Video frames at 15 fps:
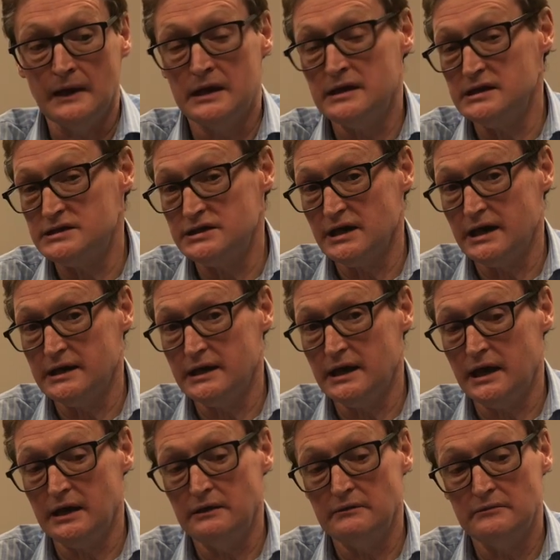Initiate
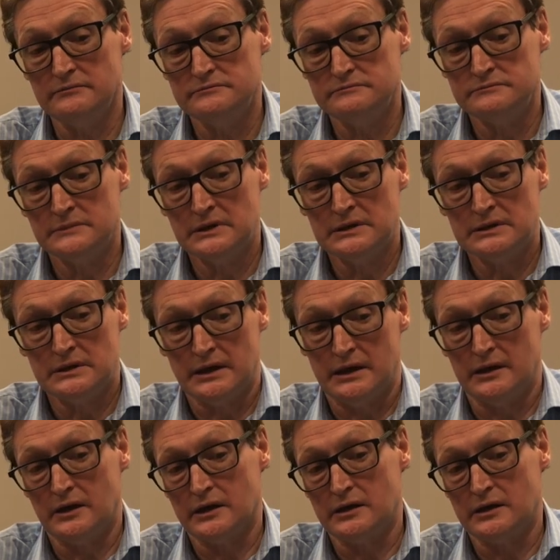again, and I